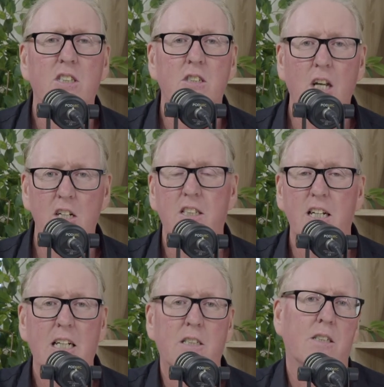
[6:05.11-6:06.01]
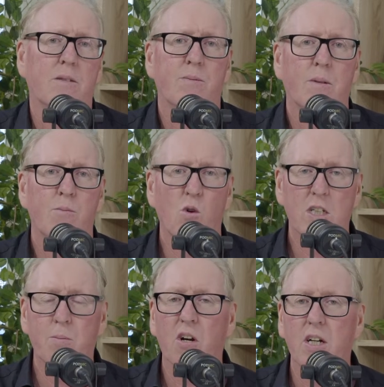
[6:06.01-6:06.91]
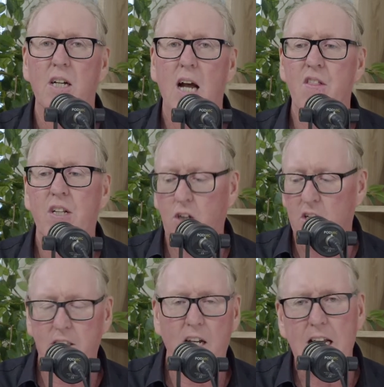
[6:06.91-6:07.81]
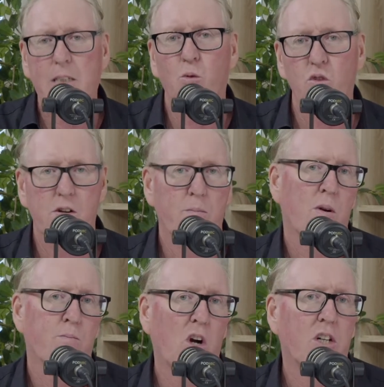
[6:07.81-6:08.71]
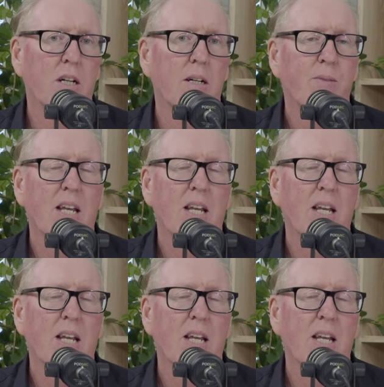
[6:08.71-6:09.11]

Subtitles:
So does the next mortgage broker, and then so does the next mortgage broker,